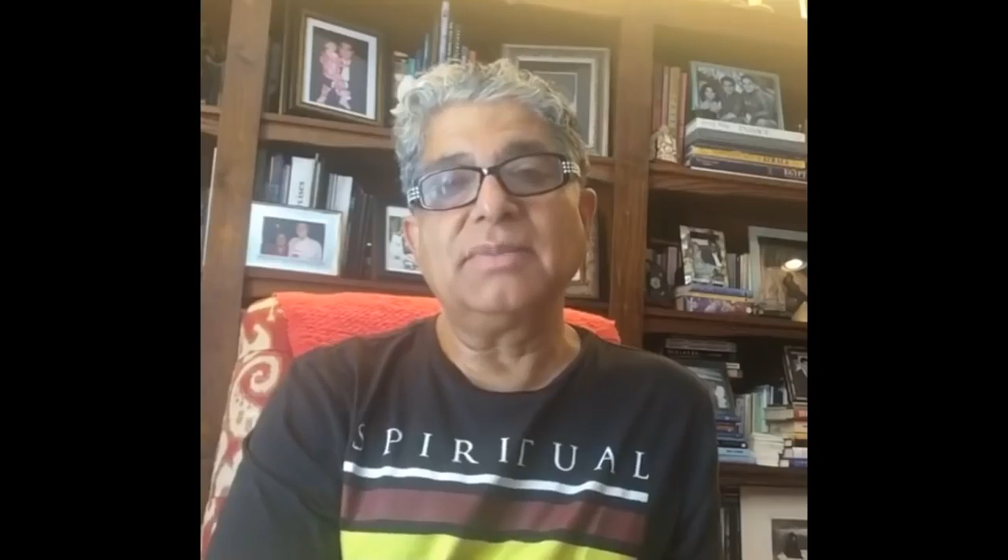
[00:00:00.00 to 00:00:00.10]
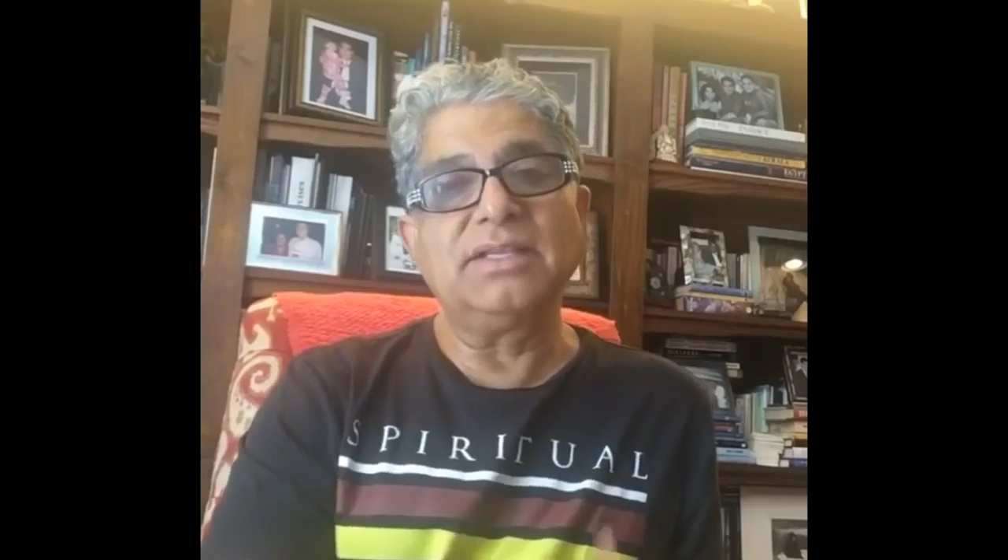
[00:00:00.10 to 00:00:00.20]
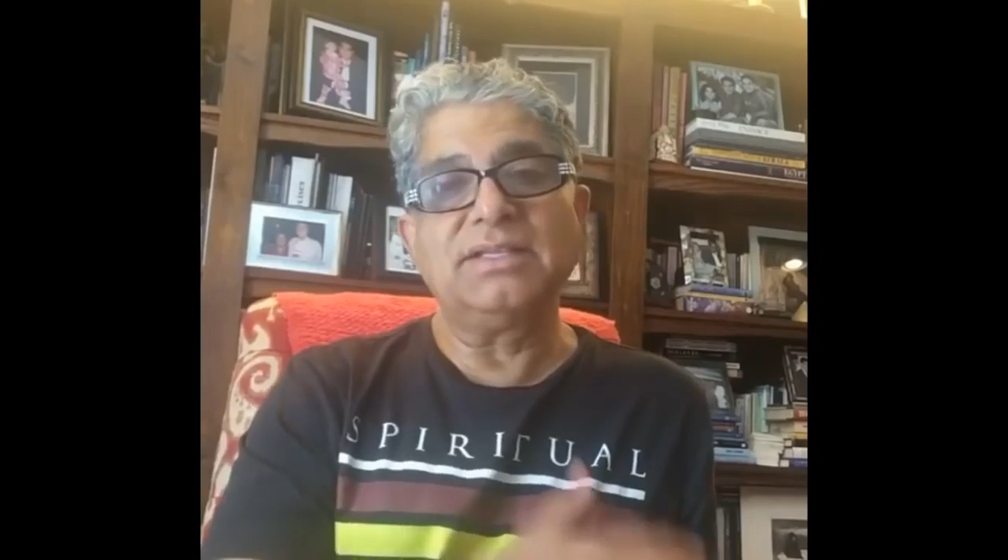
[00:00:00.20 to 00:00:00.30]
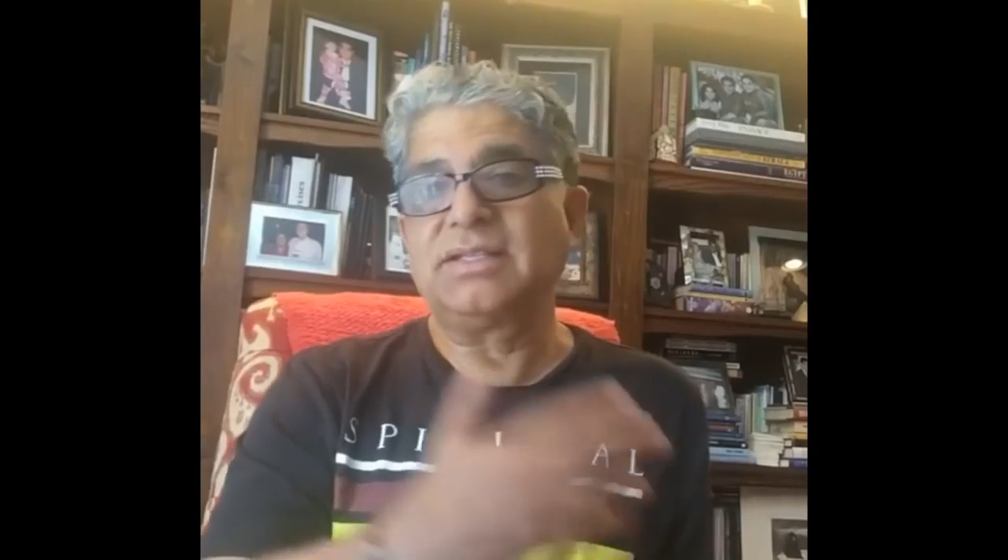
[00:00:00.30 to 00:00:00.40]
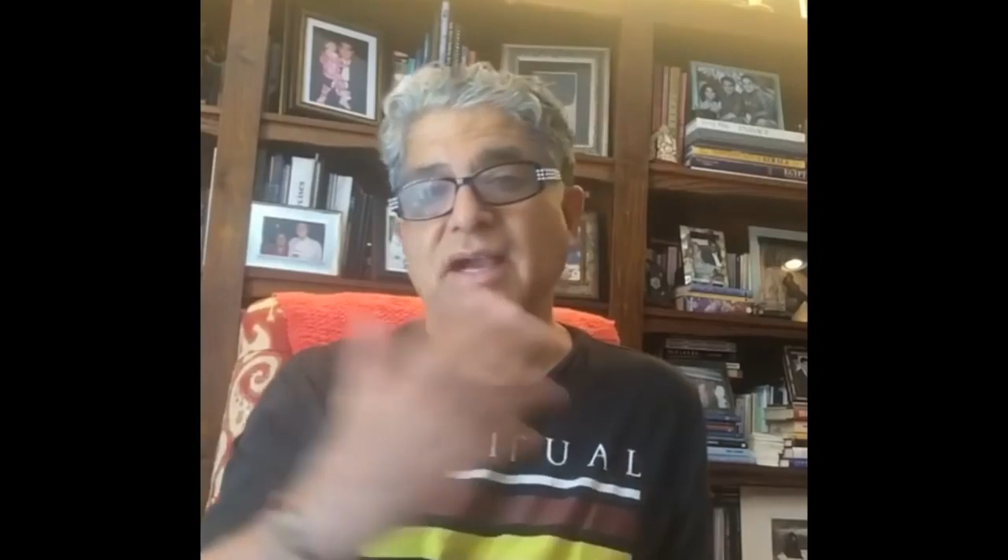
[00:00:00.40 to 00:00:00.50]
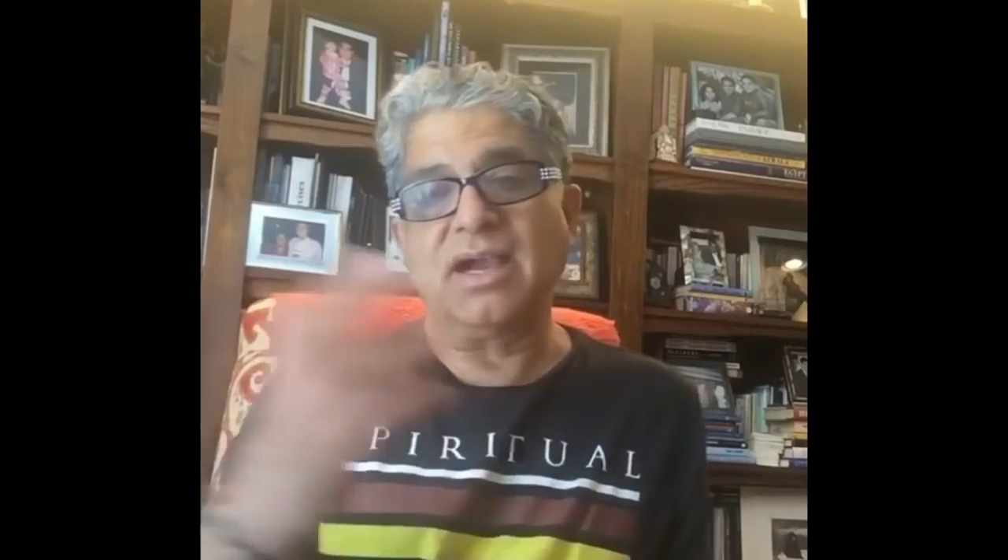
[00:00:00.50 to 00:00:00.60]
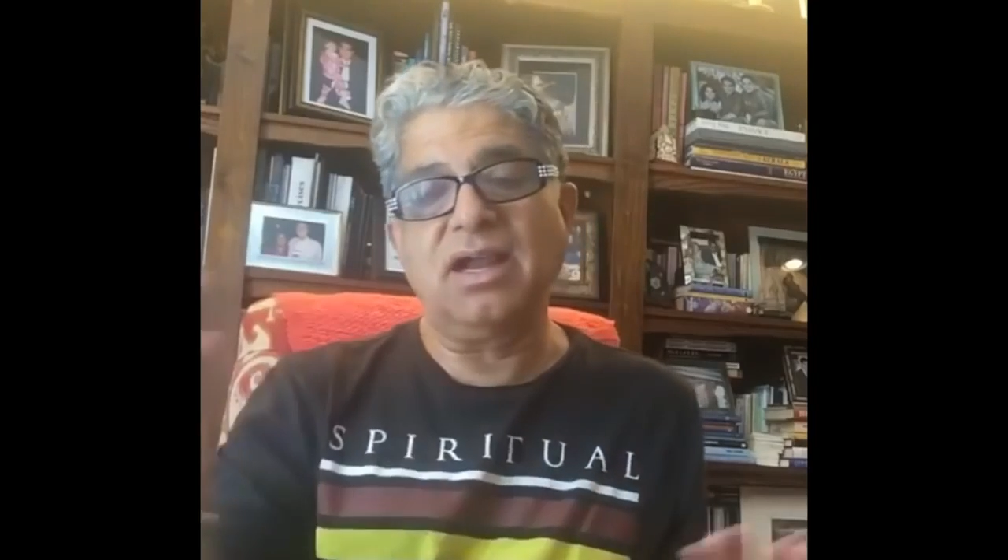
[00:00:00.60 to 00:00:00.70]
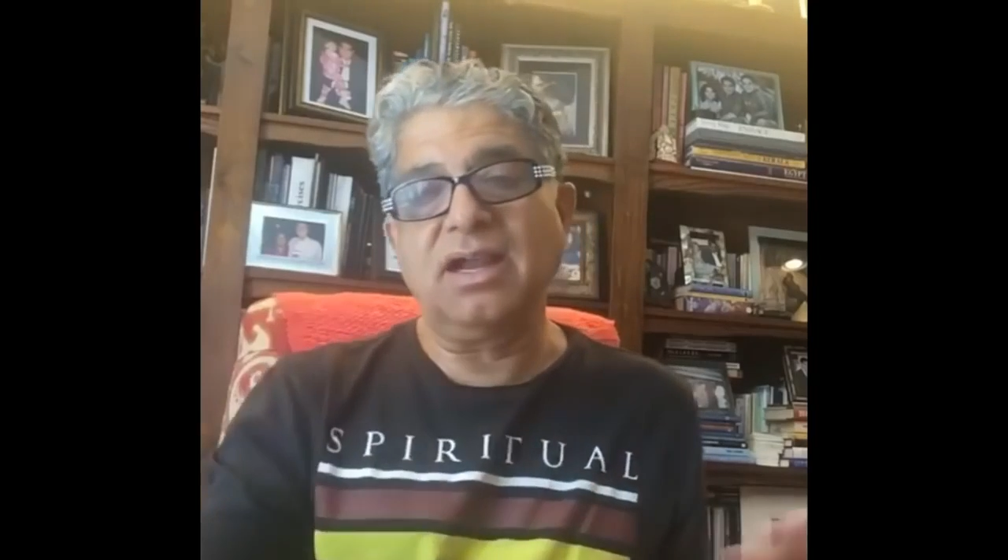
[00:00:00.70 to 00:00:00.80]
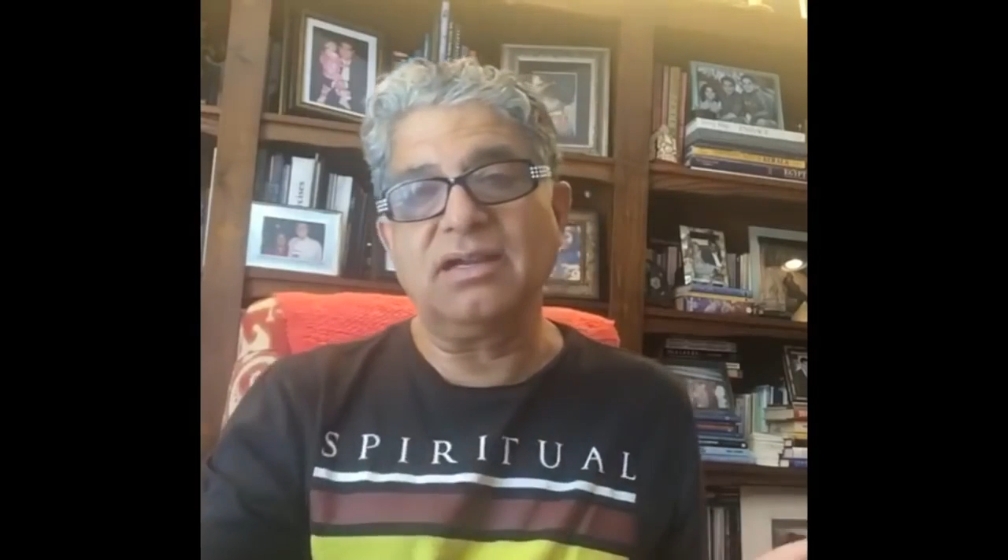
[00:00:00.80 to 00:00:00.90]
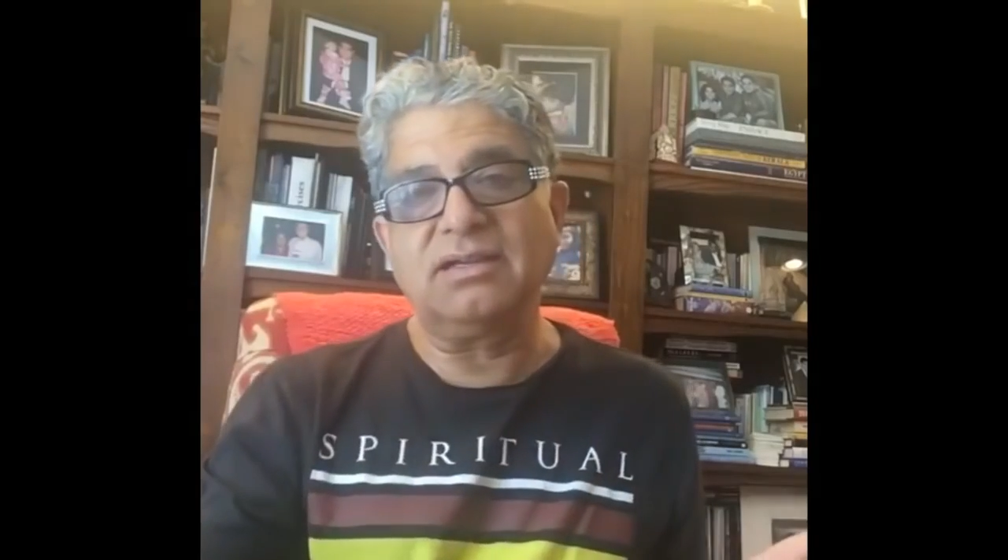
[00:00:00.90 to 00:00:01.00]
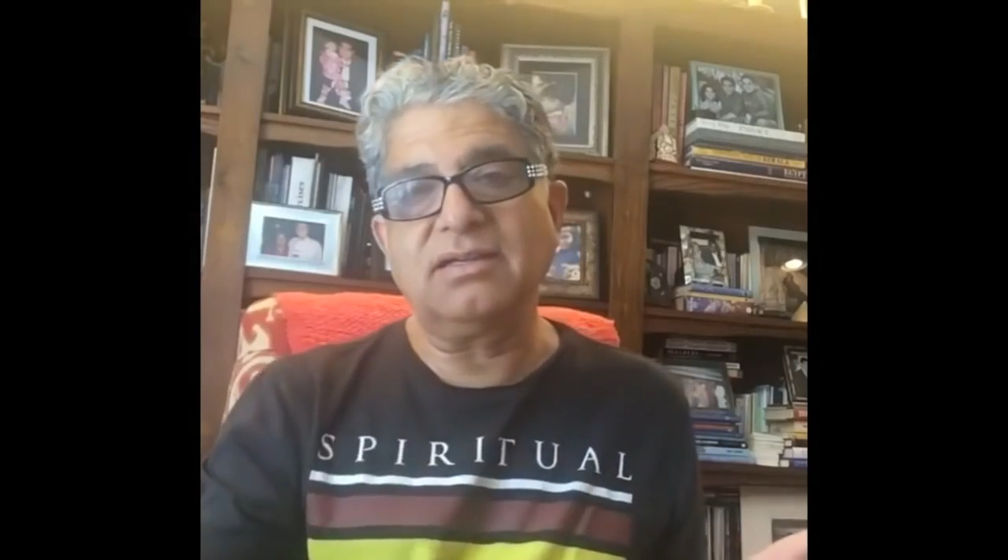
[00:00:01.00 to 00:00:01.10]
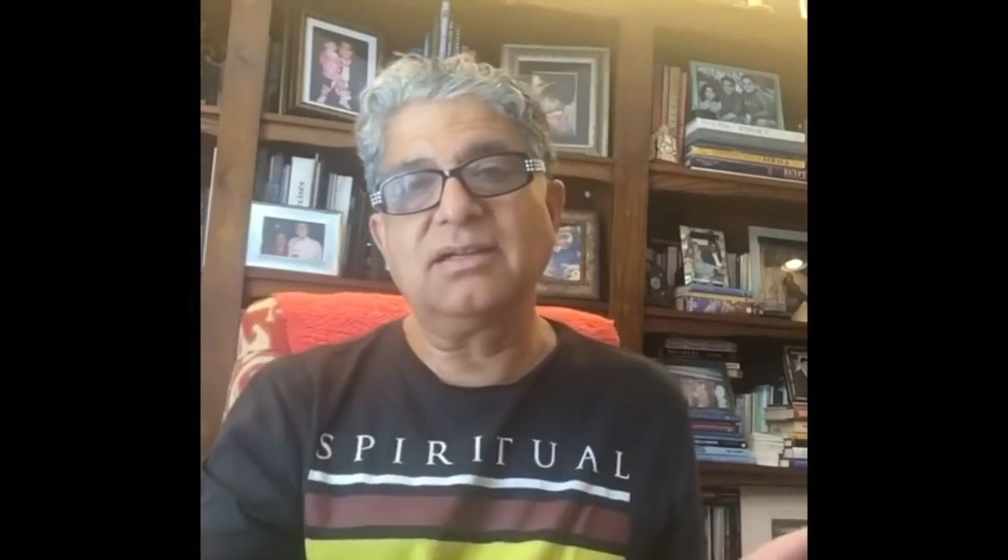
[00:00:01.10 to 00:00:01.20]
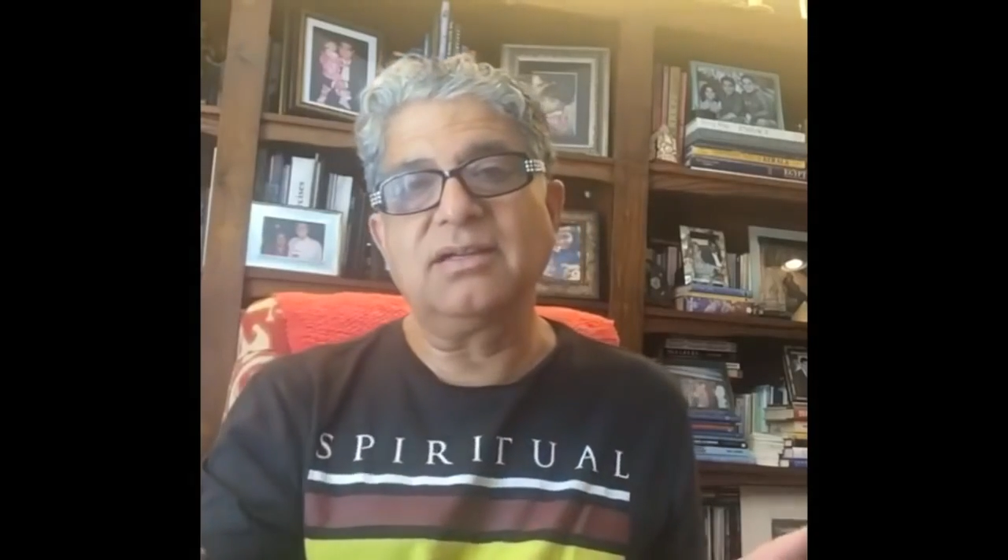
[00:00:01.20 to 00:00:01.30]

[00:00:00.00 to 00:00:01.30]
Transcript: entire